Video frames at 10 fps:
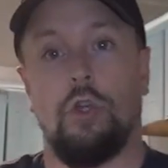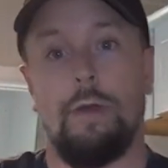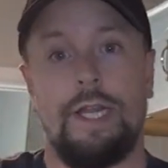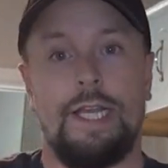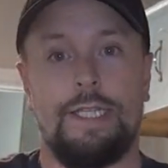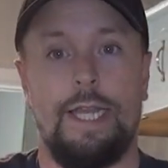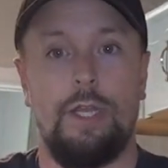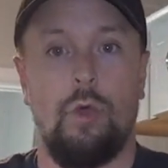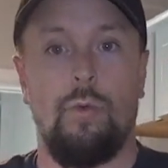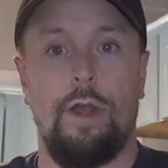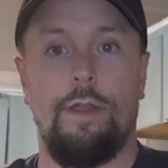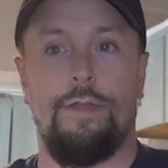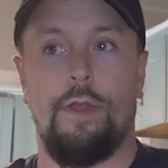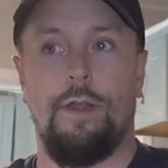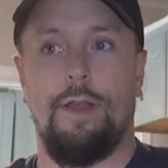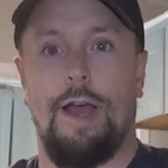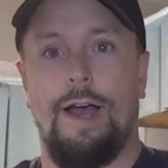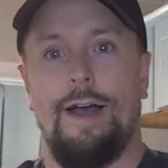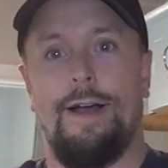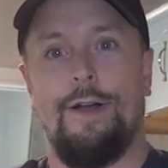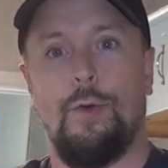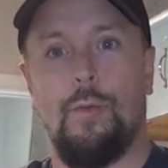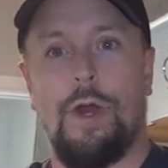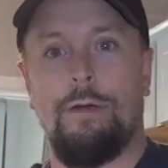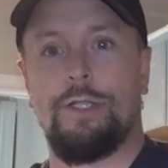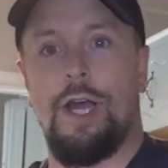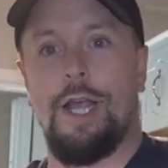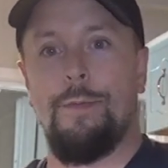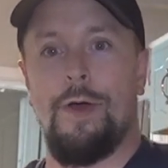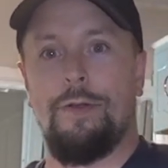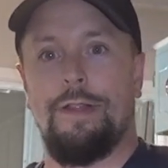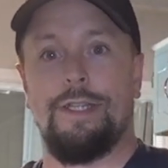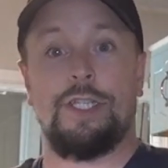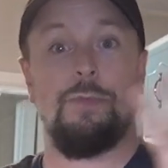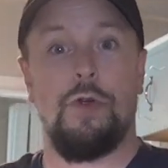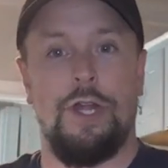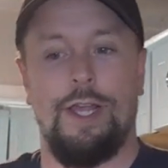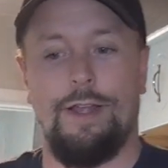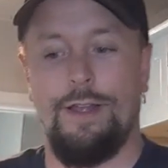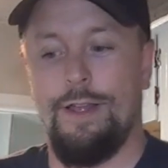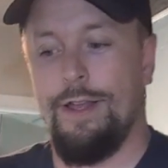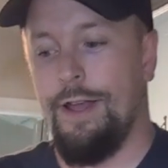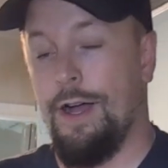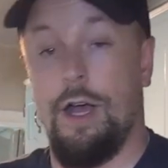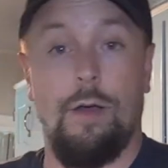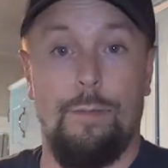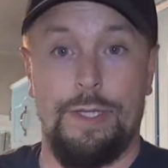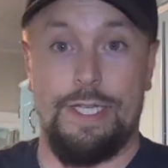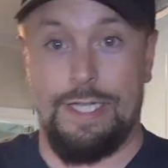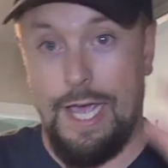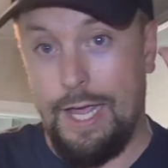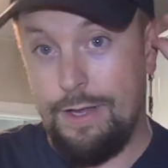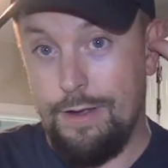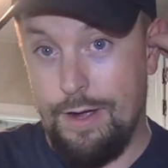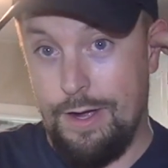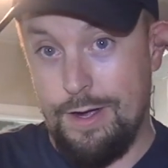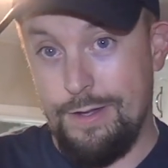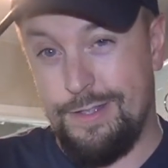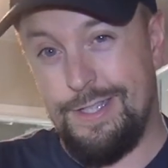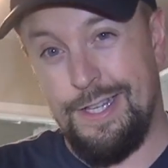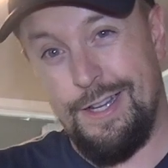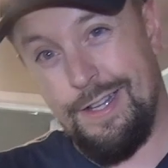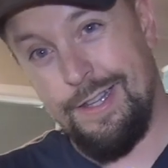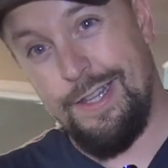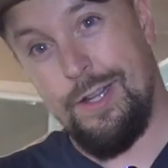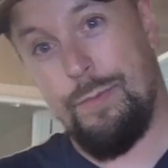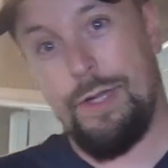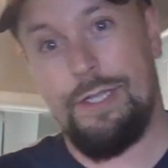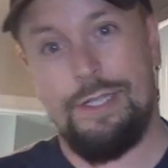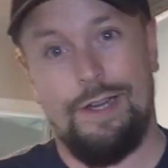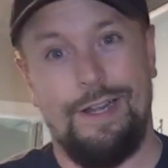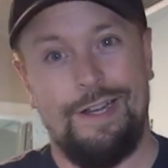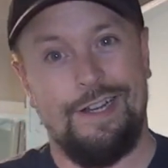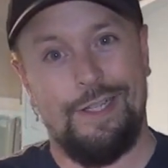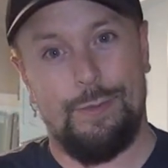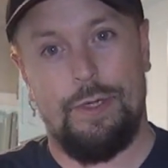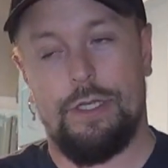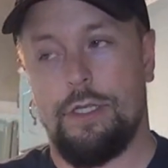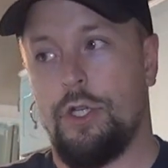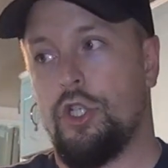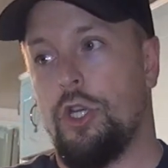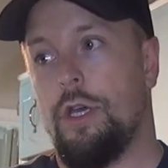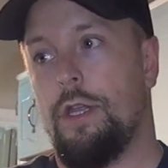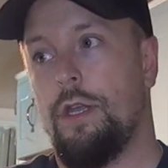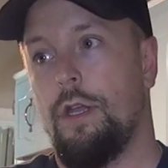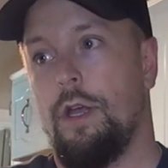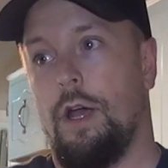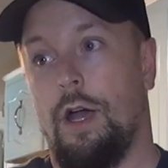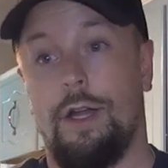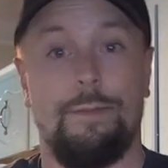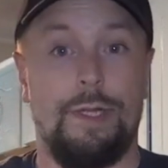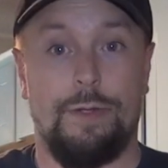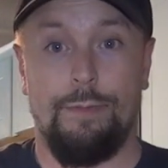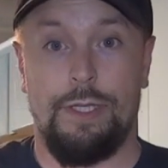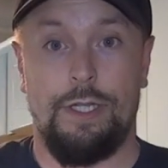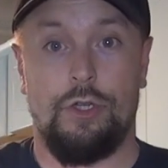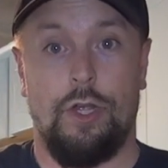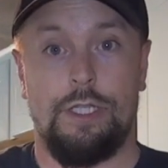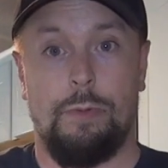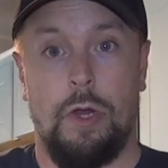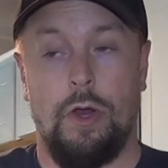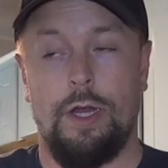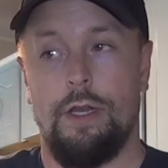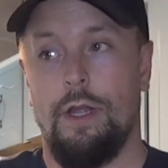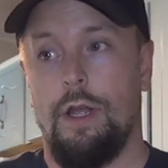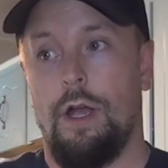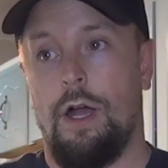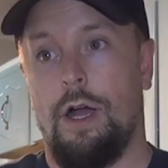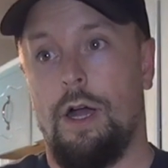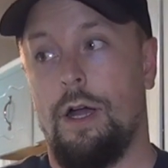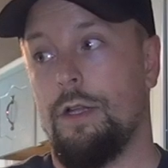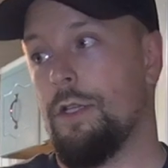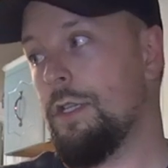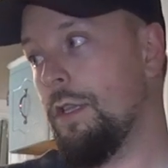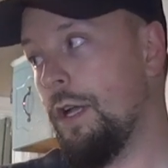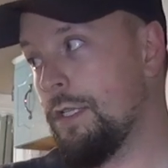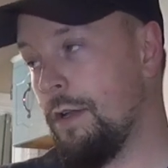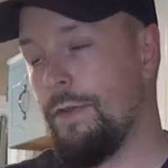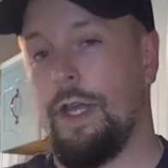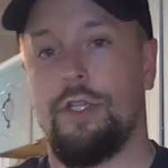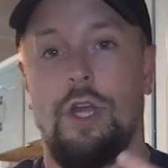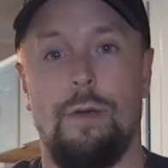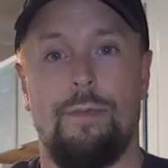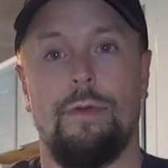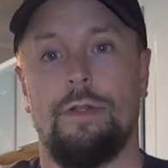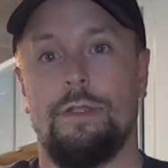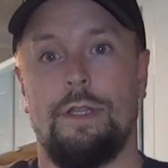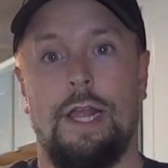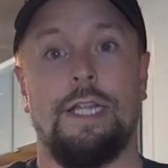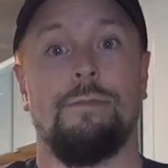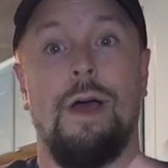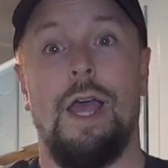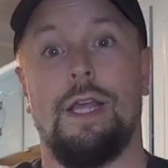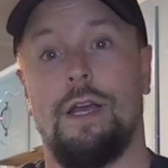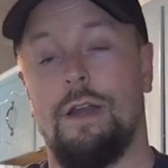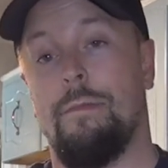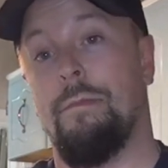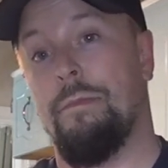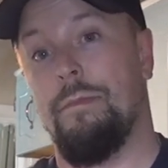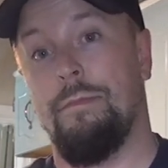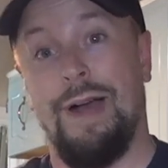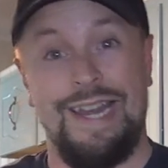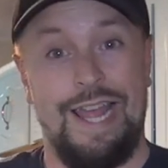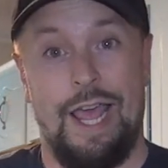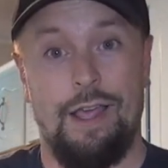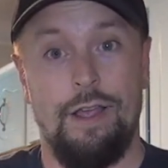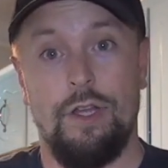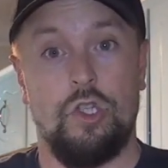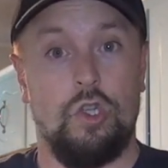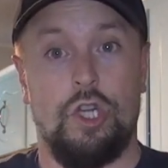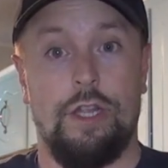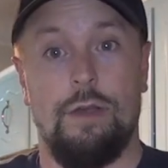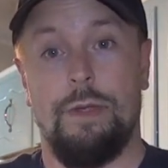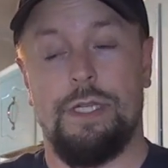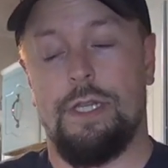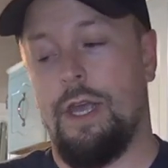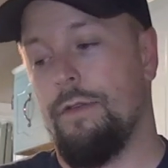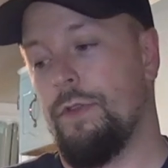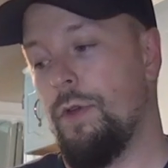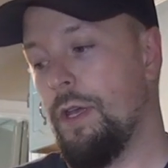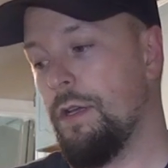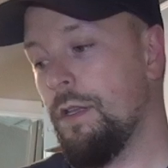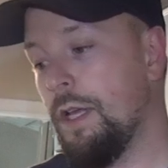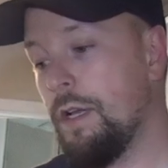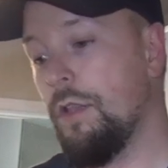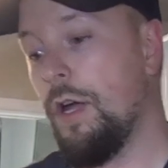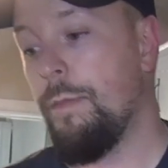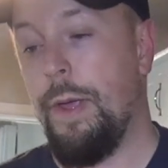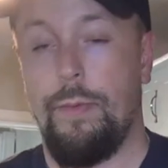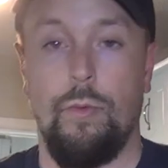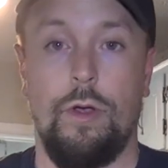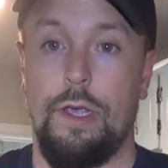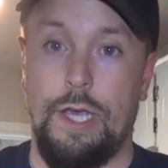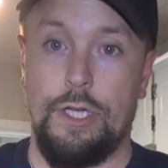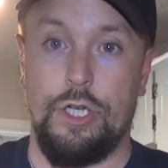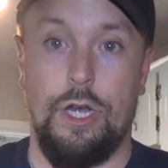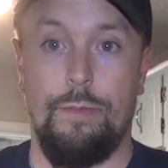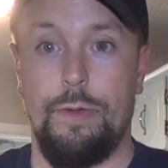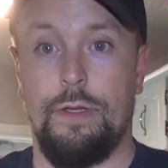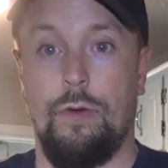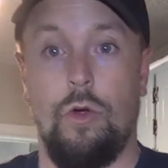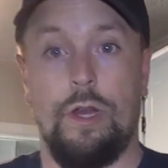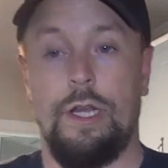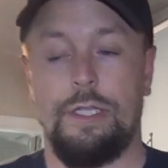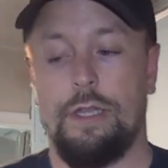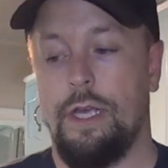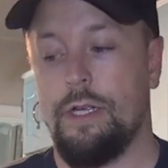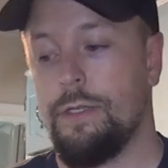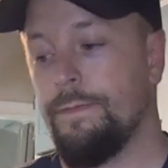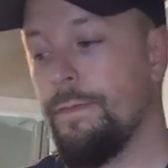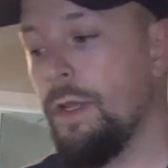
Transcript: so I'm going to continue with uh, what I was talking about this morning. Uh, busy day. Uh, did a little bit of studying, not as much as I should, uh, to be completely transparent. Uh, just a lot of stuff catching up. Today's my kind of Monday, so generally a busy day of doing like a lot of paperwork and catching up and organizing things.